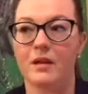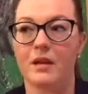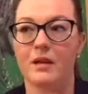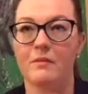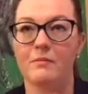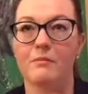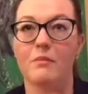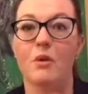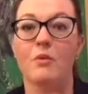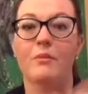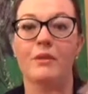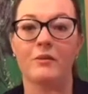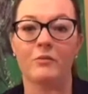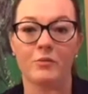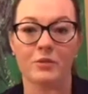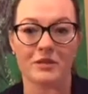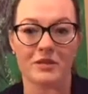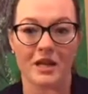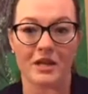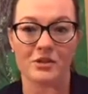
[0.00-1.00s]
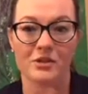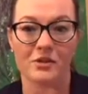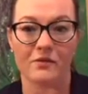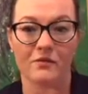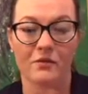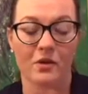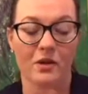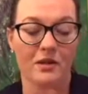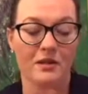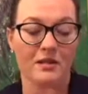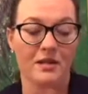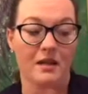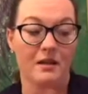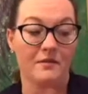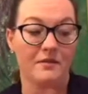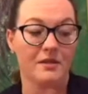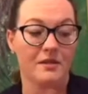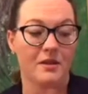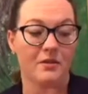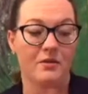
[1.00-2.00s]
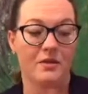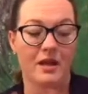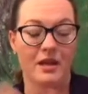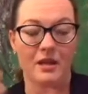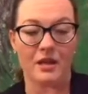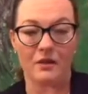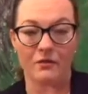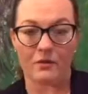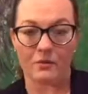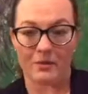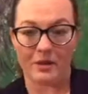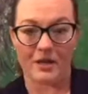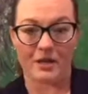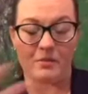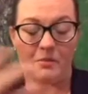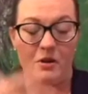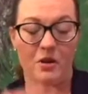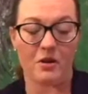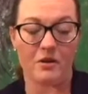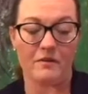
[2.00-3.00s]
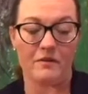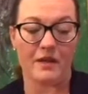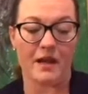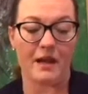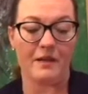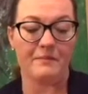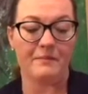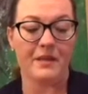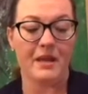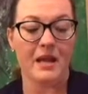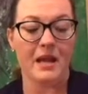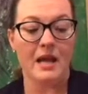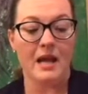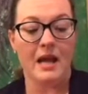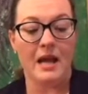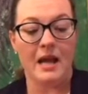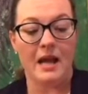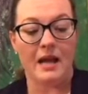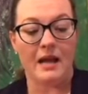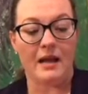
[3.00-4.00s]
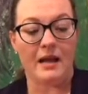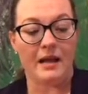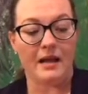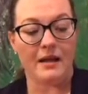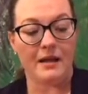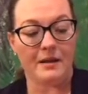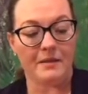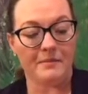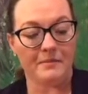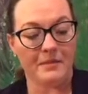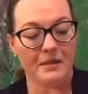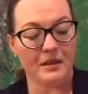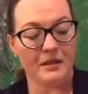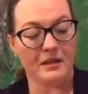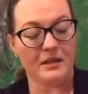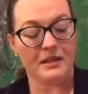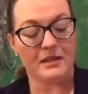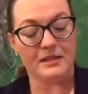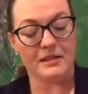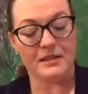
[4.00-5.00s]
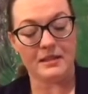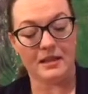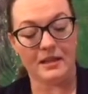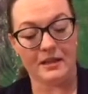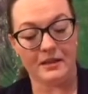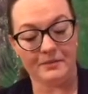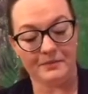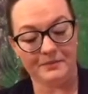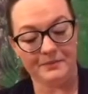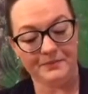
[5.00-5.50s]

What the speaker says: moment of protection for ourselves. So thank you for being a part of that. Let's see.